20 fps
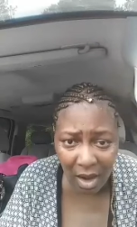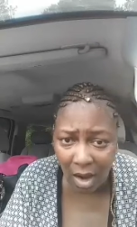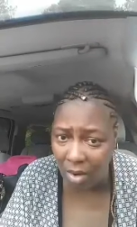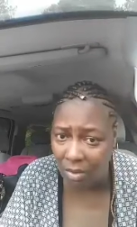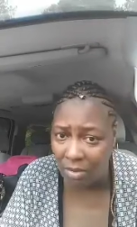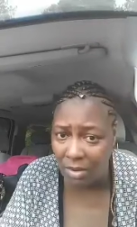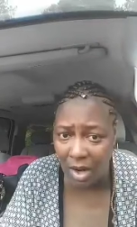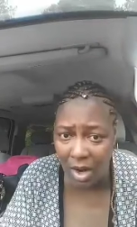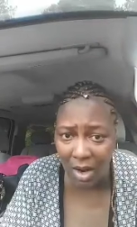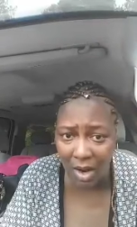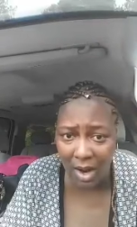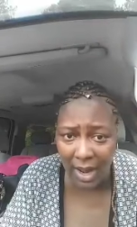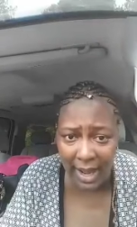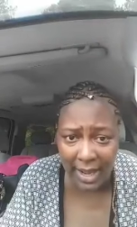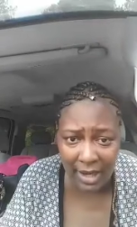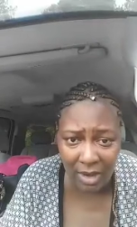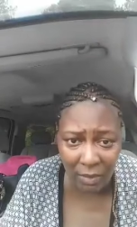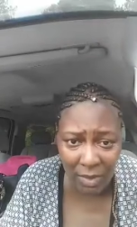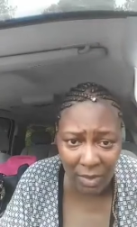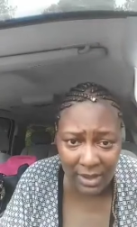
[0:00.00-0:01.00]
Oh no,
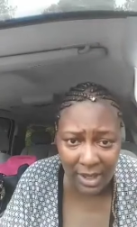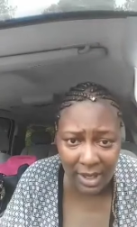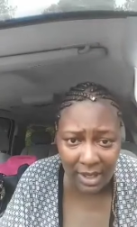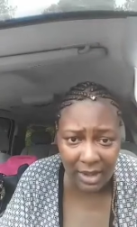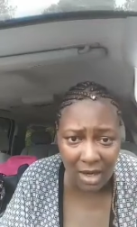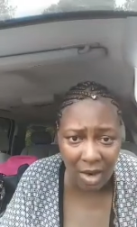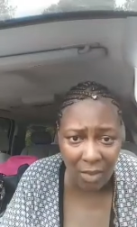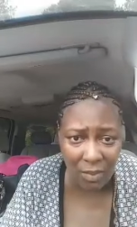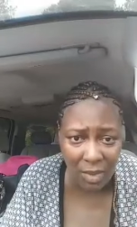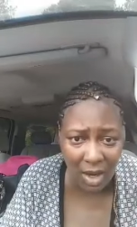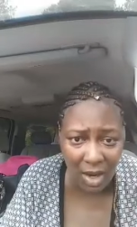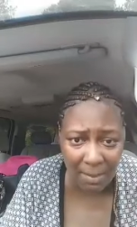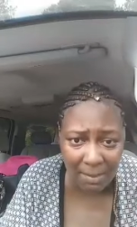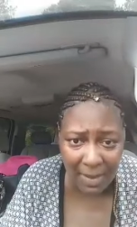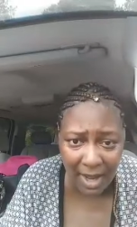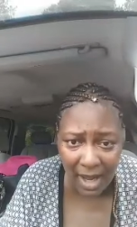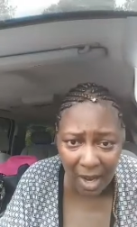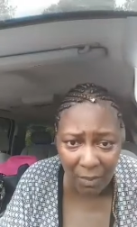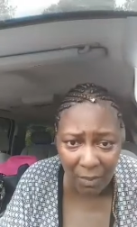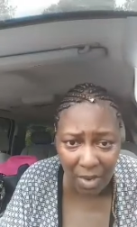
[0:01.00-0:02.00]
I ain't. Well then, don't worry
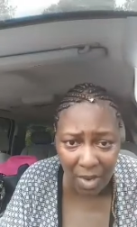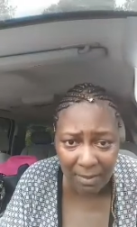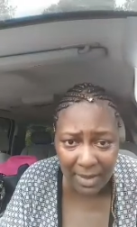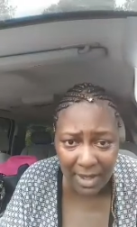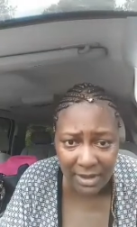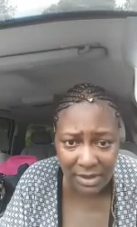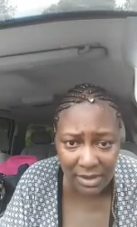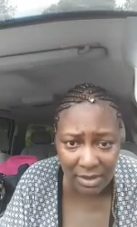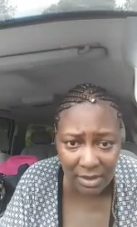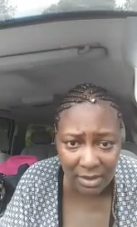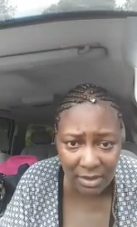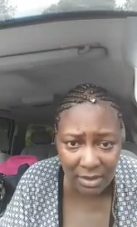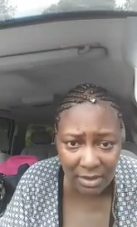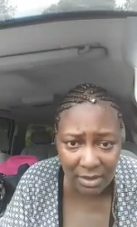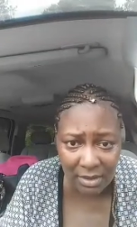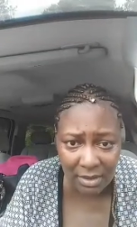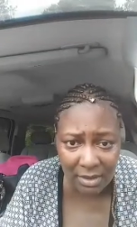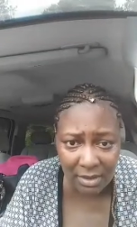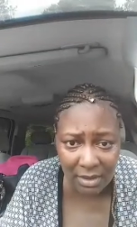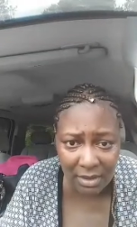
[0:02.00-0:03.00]
about it. I won't mention her.
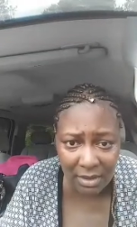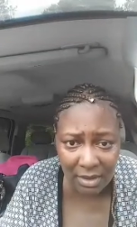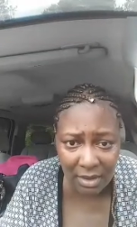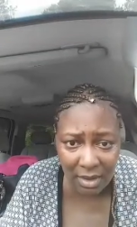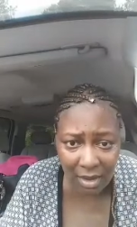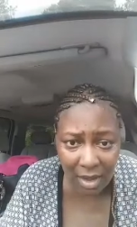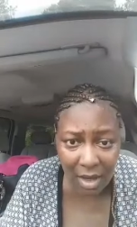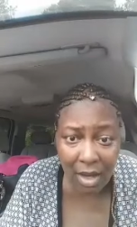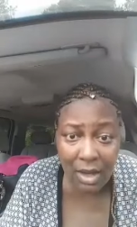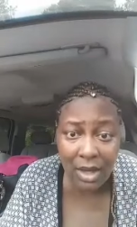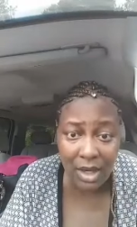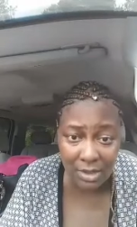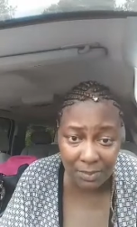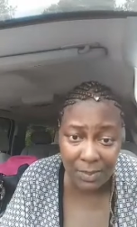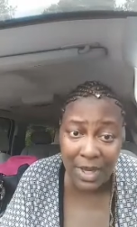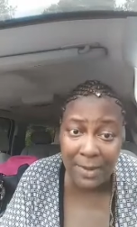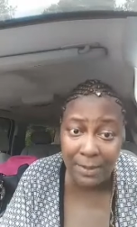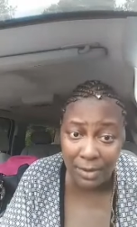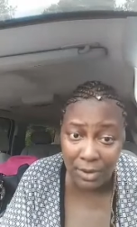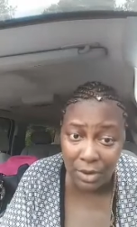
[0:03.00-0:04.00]

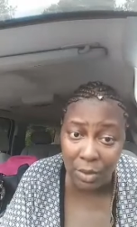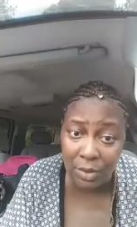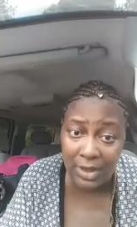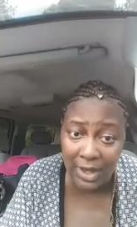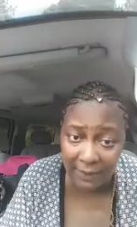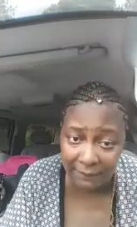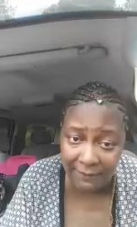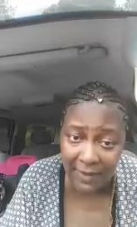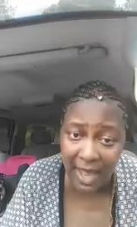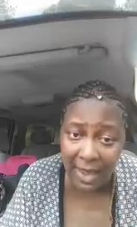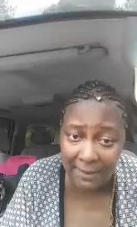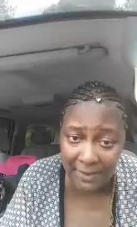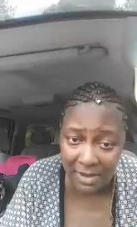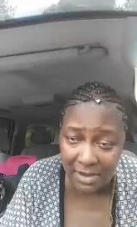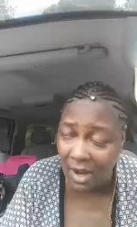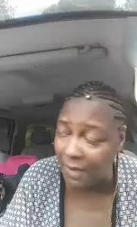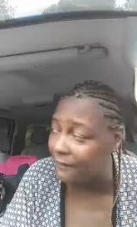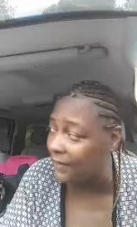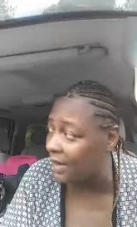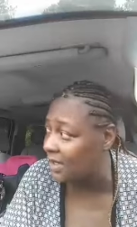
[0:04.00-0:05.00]
Cause people do get
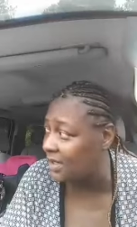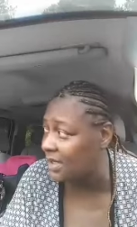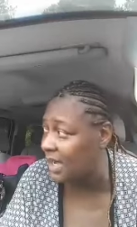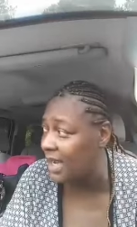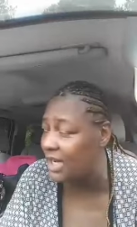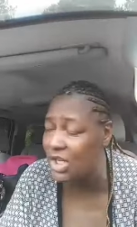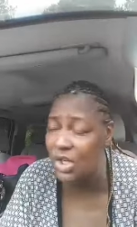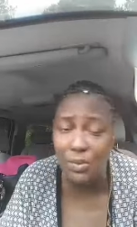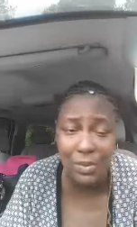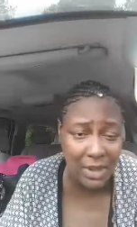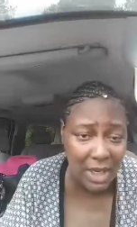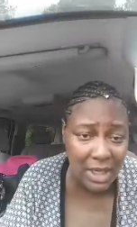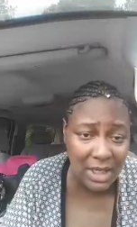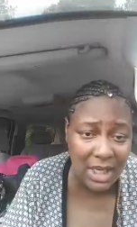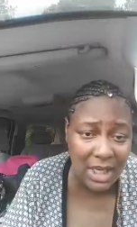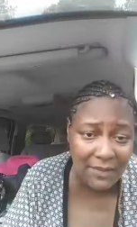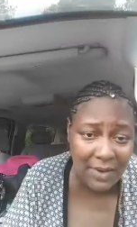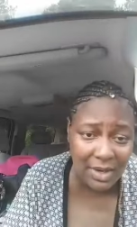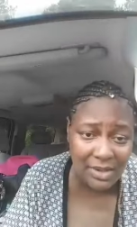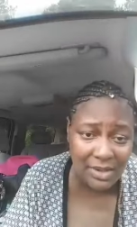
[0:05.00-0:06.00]
famous off our station when they
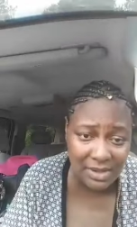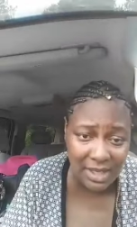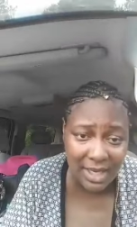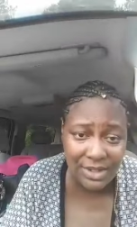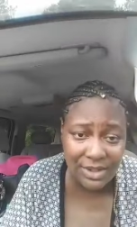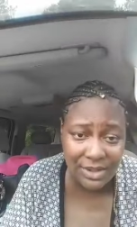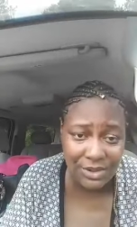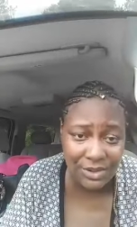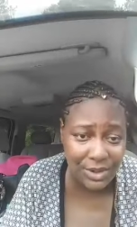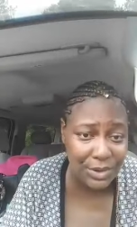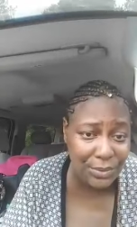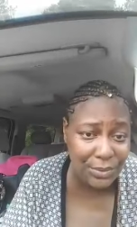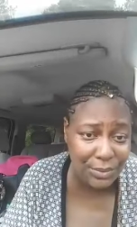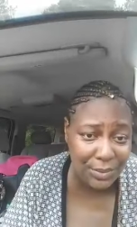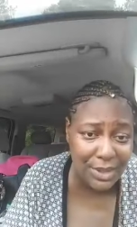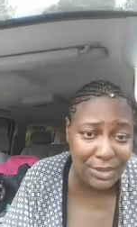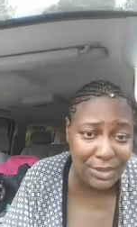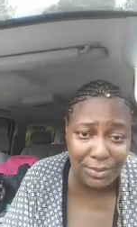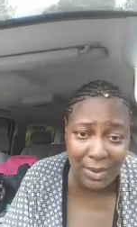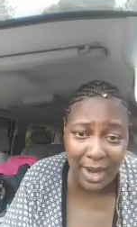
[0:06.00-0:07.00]
leave our station. So you
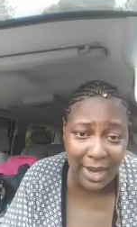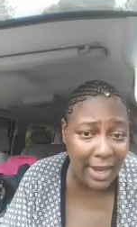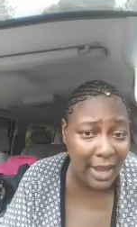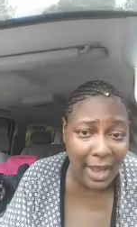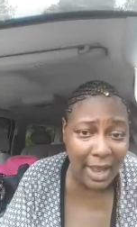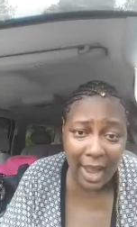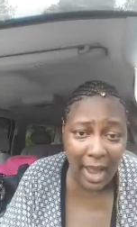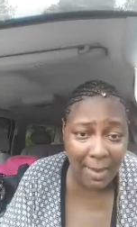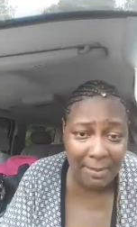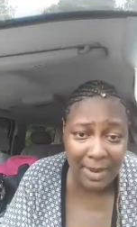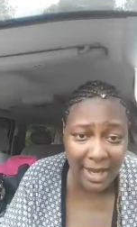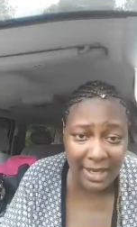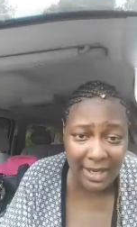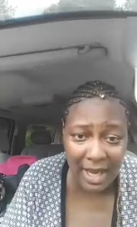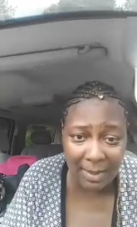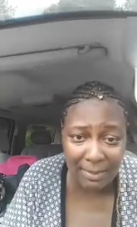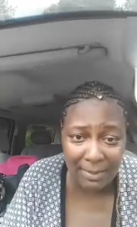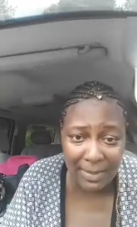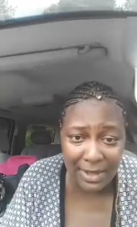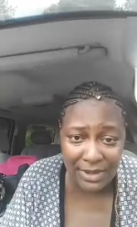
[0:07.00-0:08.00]
is right. I better
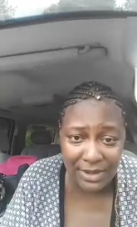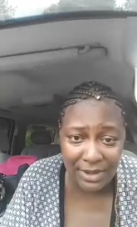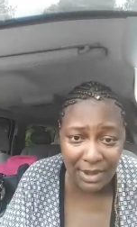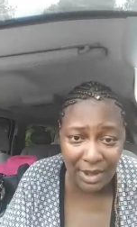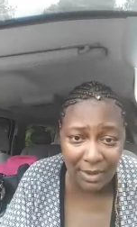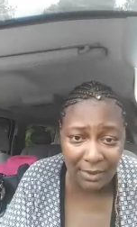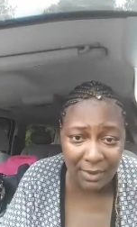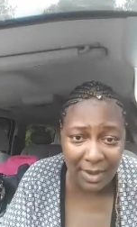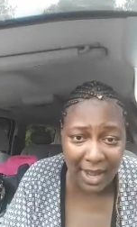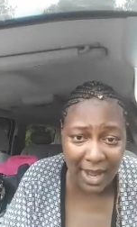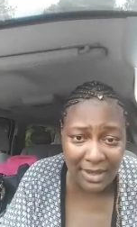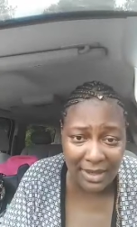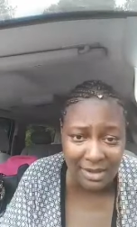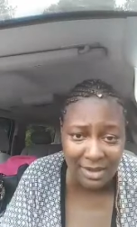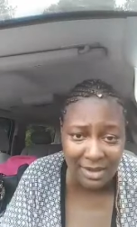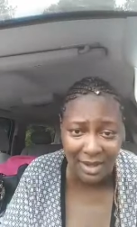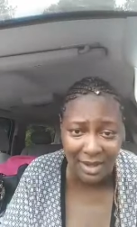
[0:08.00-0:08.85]
not mention her ass.